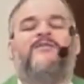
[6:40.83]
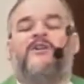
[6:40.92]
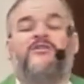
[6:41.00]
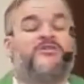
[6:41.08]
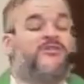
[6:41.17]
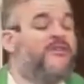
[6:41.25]

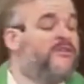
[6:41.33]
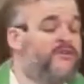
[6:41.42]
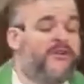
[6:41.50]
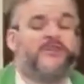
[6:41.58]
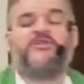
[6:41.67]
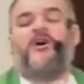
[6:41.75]

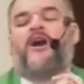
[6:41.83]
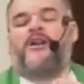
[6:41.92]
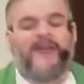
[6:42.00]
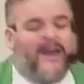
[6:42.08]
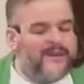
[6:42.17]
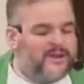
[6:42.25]
There is not a
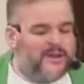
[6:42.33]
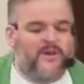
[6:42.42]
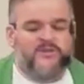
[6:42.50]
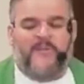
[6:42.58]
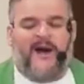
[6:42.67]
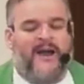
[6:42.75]
day that
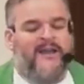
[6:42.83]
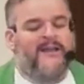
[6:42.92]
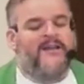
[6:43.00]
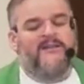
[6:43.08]
goes by